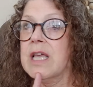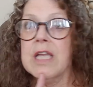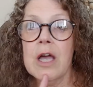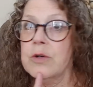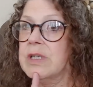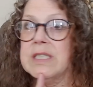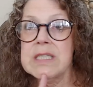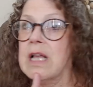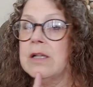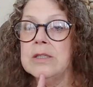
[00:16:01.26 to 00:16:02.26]
they only
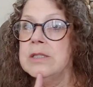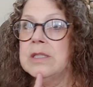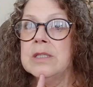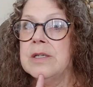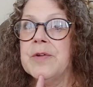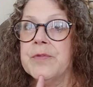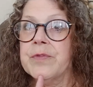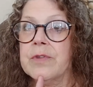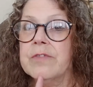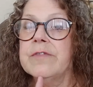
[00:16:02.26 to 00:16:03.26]
sell
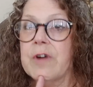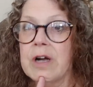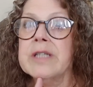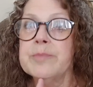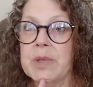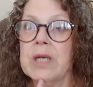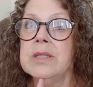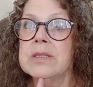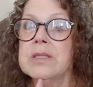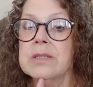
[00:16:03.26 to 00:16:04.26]
fine
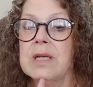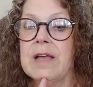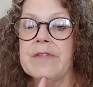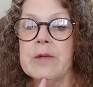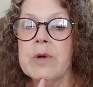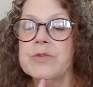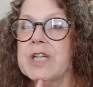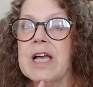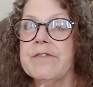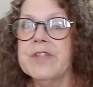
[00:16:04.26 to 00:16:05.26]
pearls and they won't
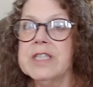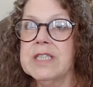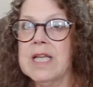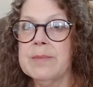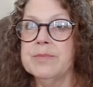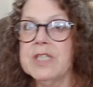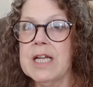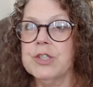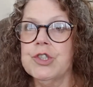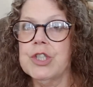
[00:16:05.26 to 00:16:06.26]
have this same
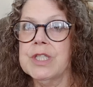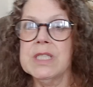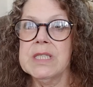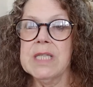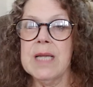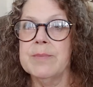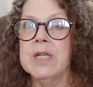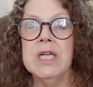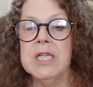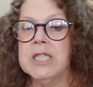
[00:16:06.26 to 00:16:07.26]
texture, this same
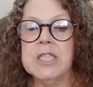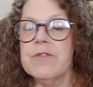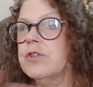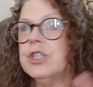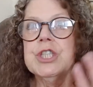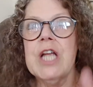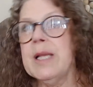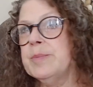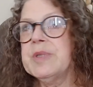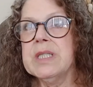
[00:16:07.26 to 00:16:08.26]
different
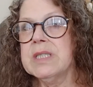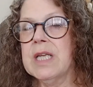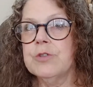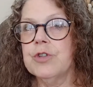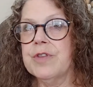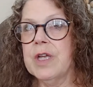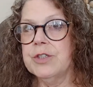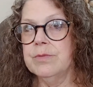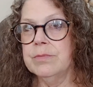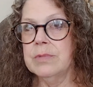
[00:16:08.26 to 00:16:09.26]
shapes, etc. They're,
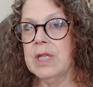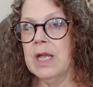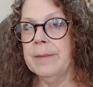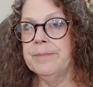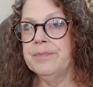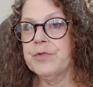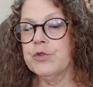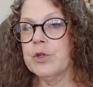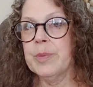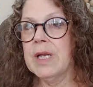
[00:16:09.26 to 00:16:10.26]
they're
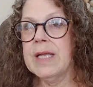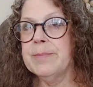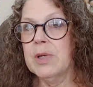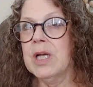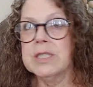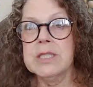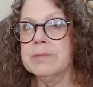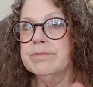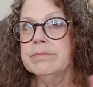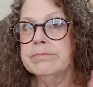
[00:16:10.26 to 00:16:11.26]
AAA plus